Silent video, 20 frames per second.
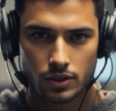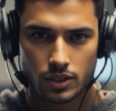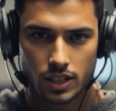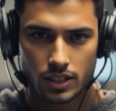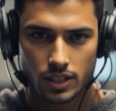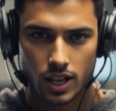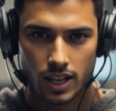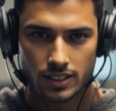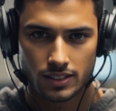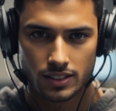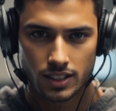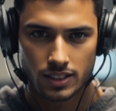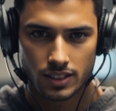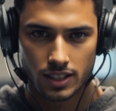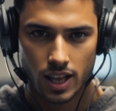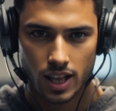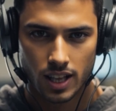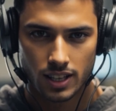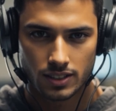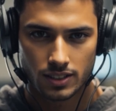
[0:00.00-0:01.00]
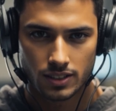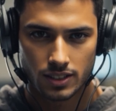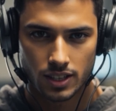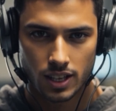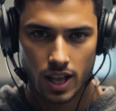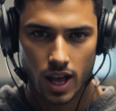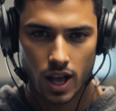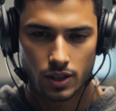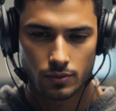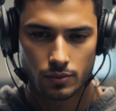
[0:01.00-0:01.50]
And that's it, guys.
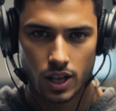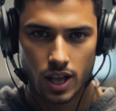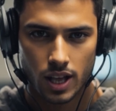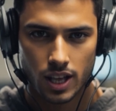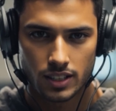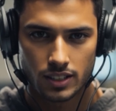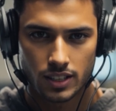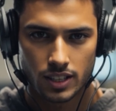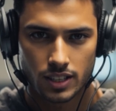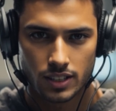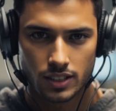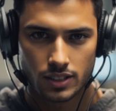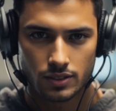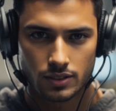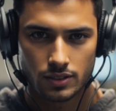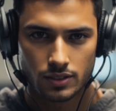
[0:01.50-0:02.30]
Happy editing.